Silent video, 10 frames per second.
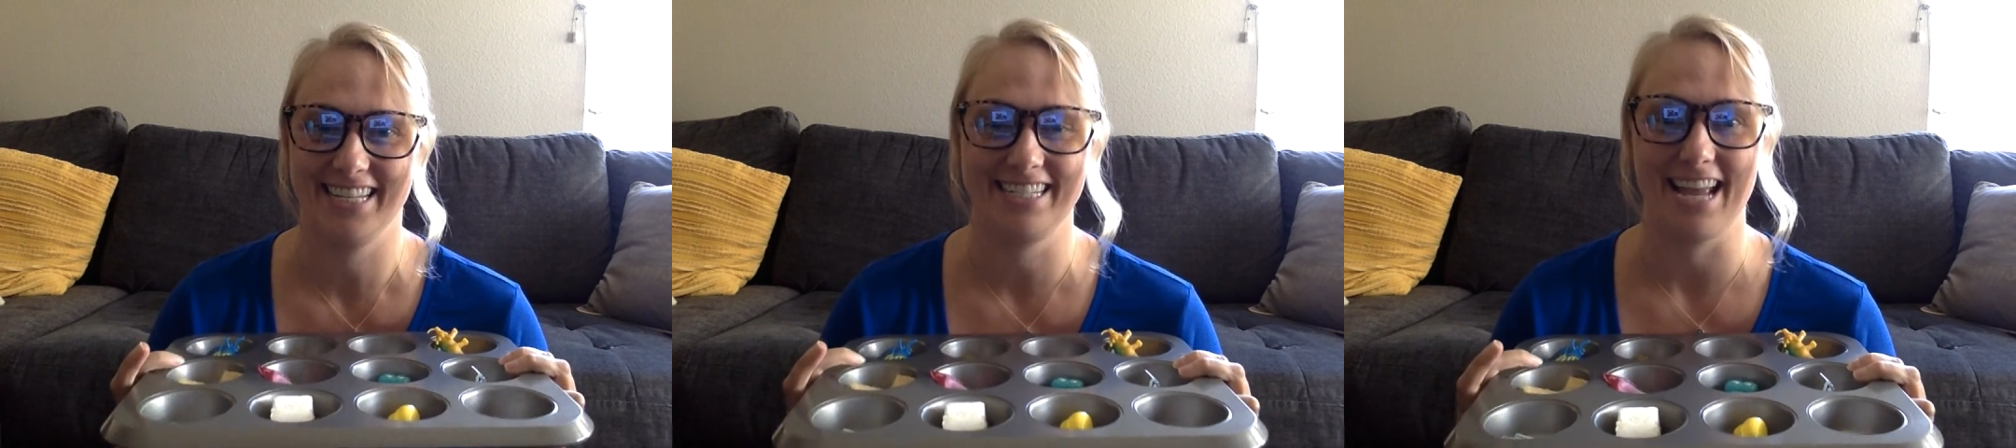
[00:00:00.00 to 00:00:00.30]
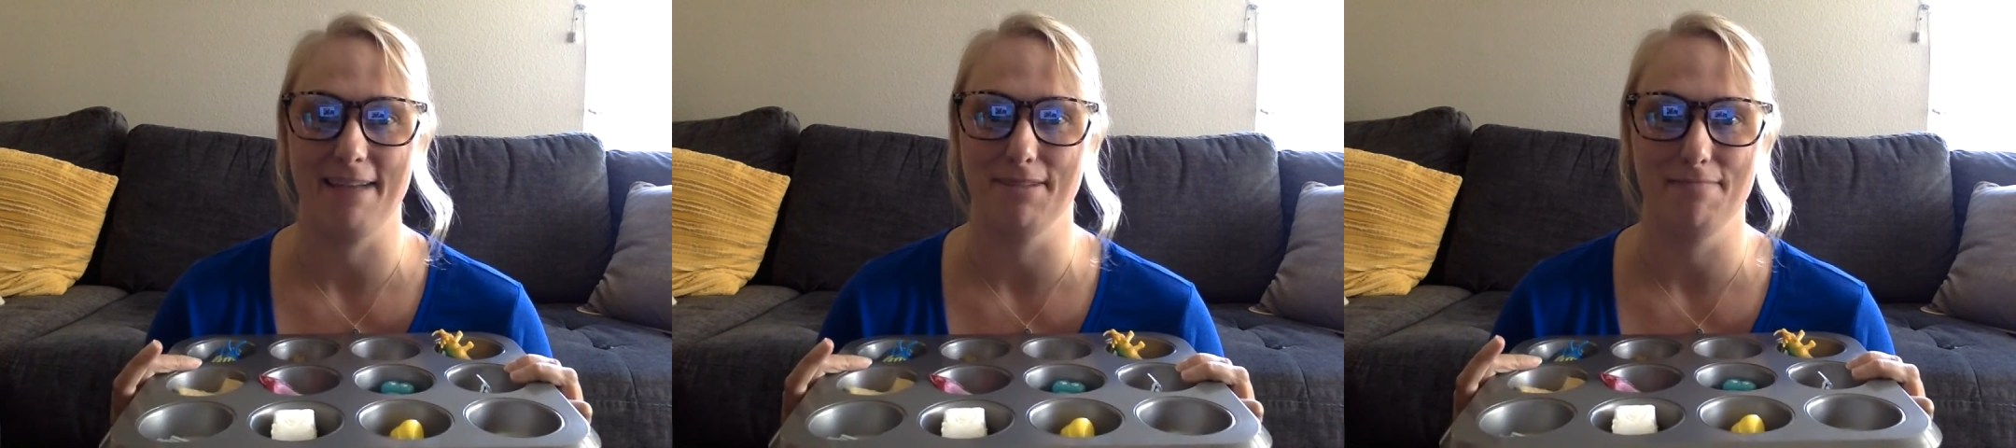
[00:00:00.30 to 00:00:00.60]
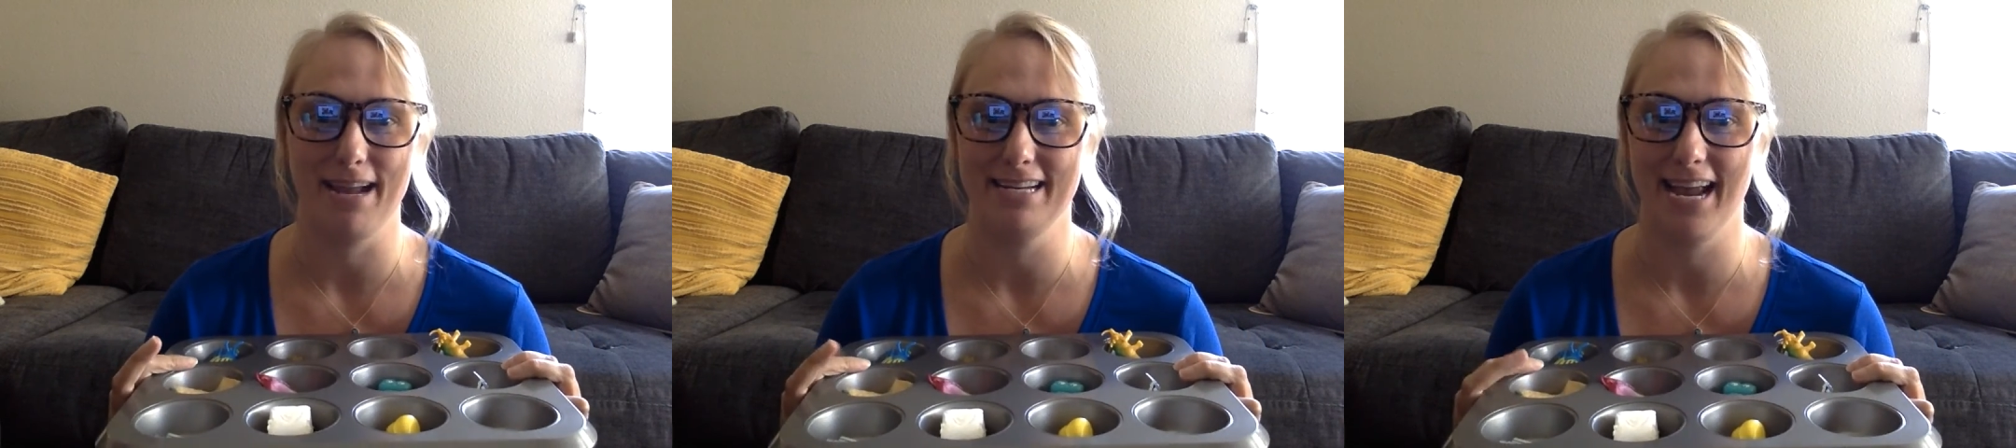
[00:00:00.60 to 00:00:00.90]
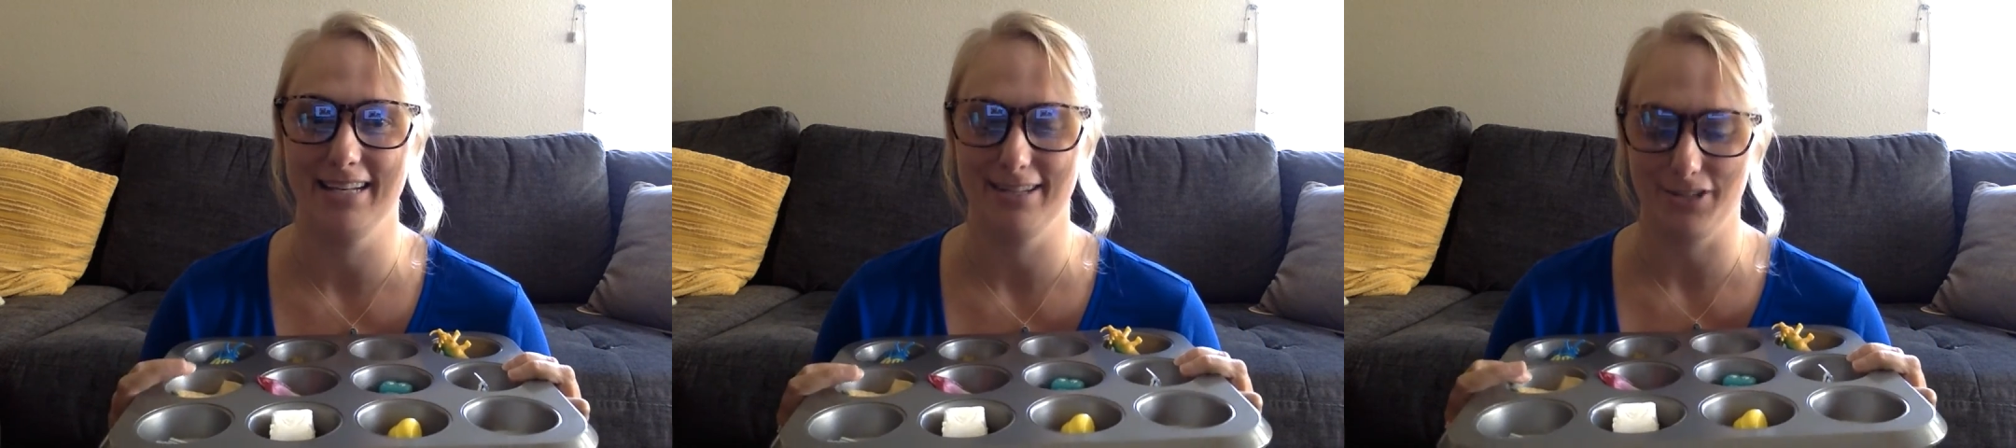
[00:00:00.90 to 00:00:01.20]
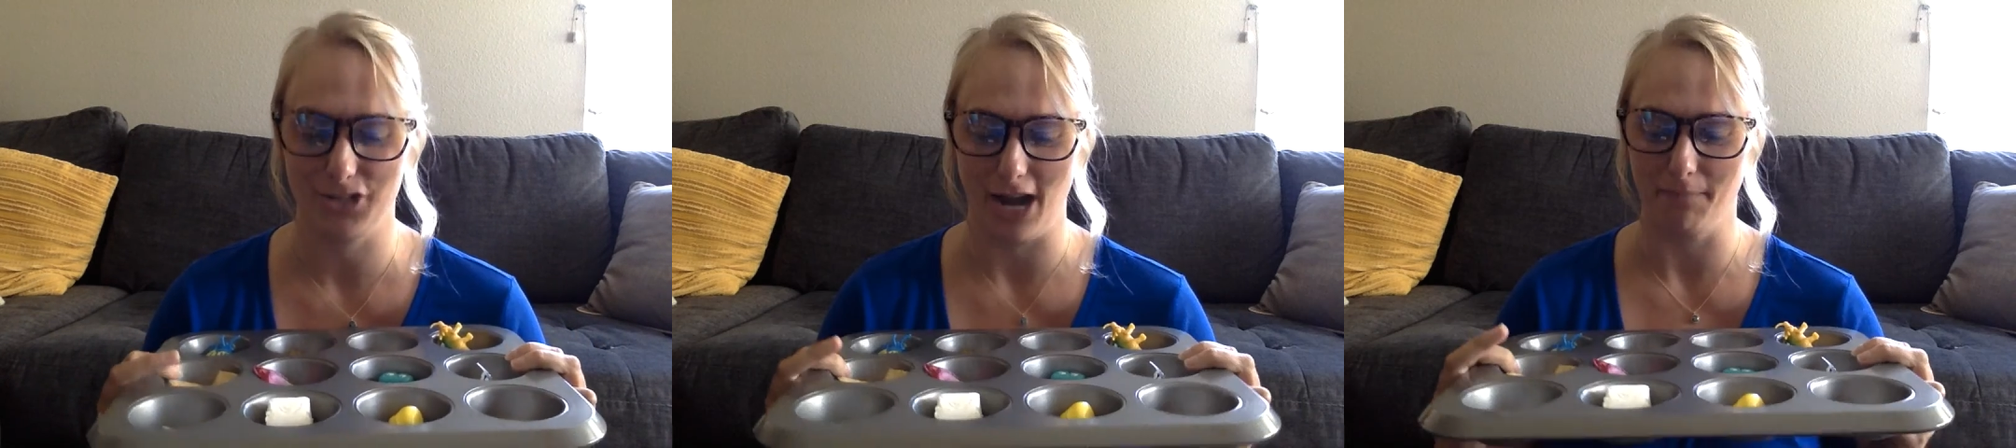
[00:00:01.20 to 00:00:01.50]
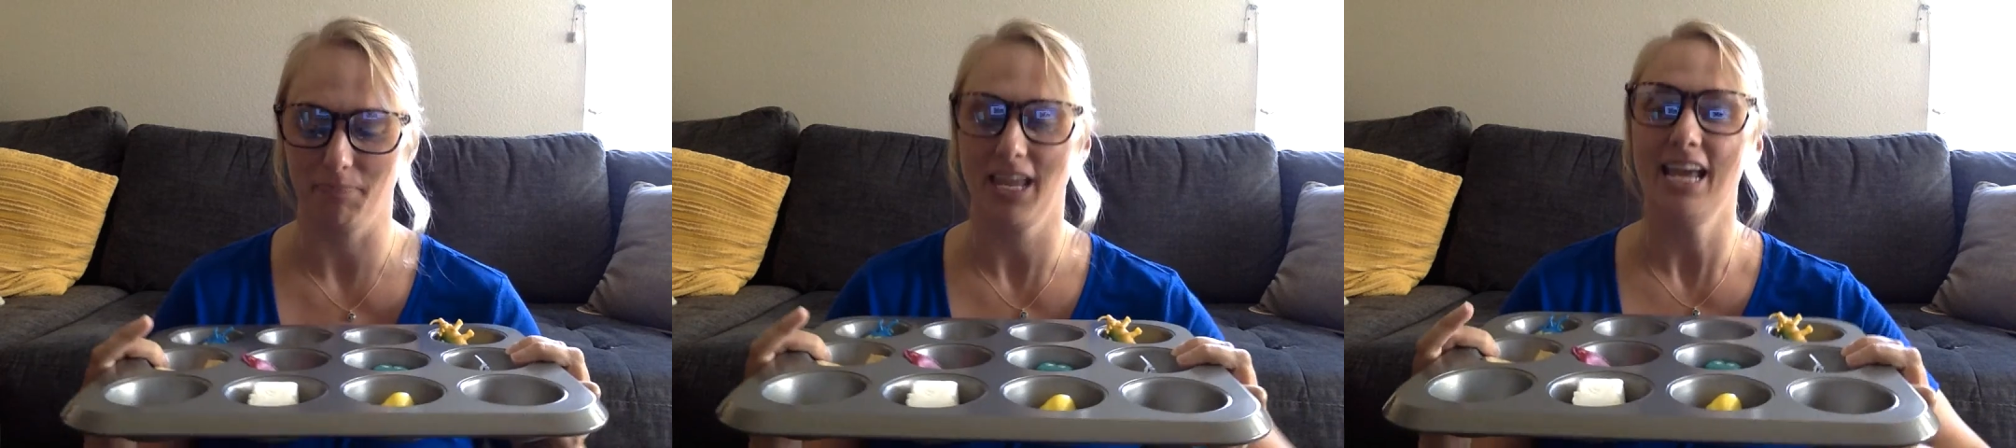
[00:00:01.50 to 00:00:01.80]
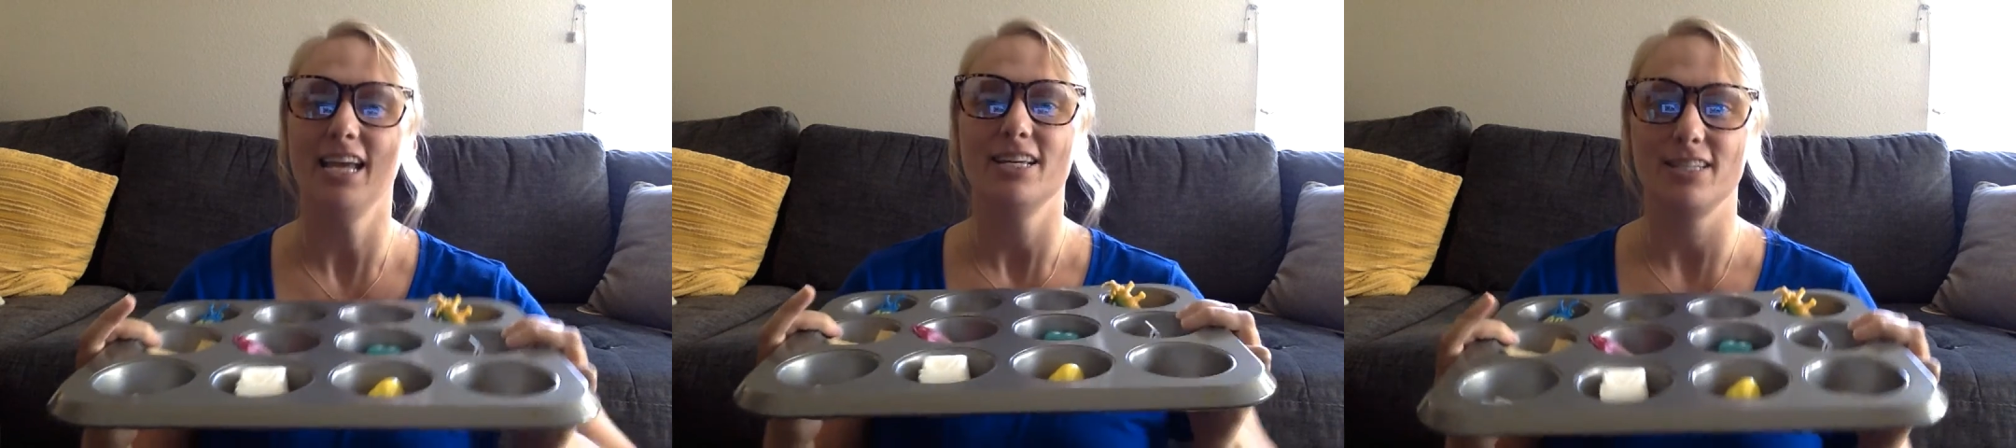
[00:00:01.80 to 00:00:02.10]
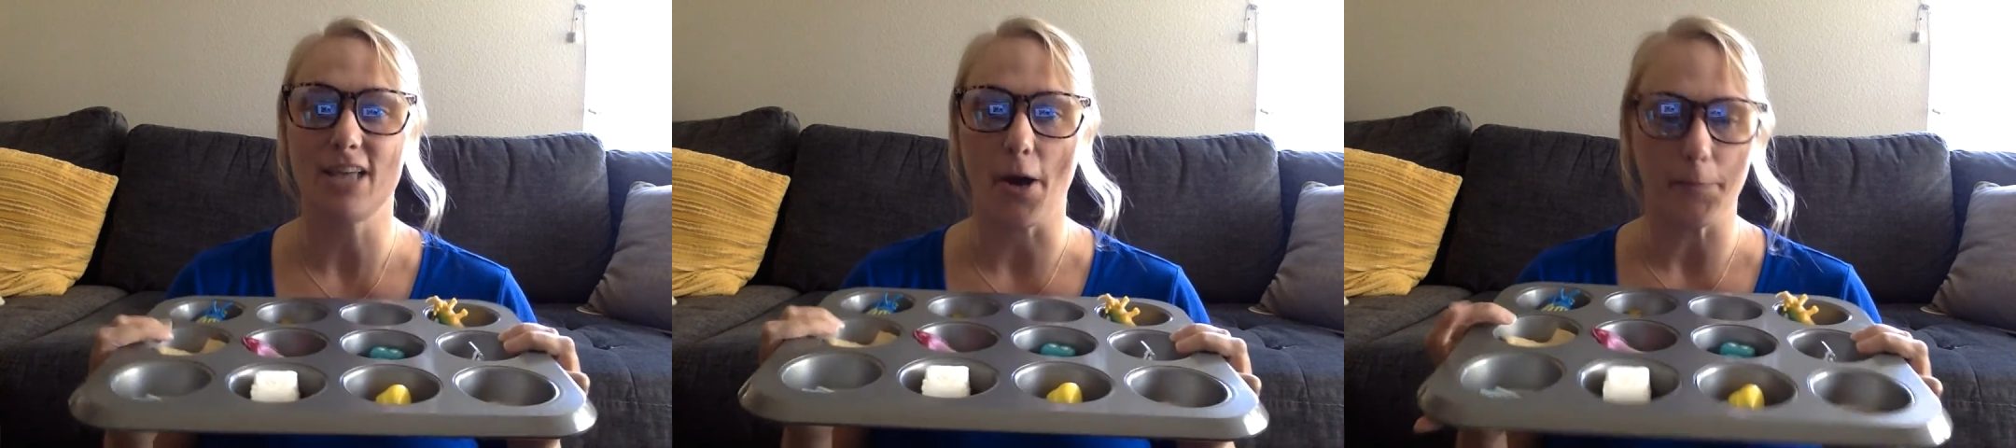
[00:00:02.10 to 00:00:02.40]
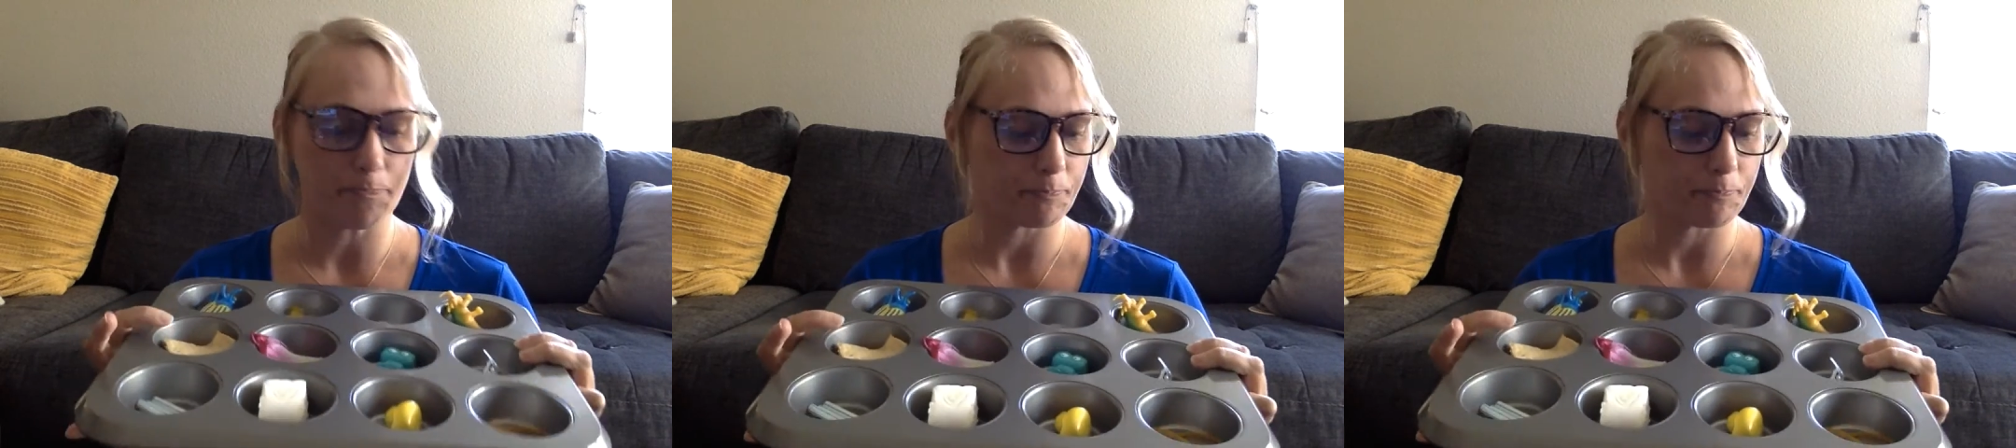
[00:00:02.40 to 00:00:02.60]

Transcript: the same and maintains its shape. So,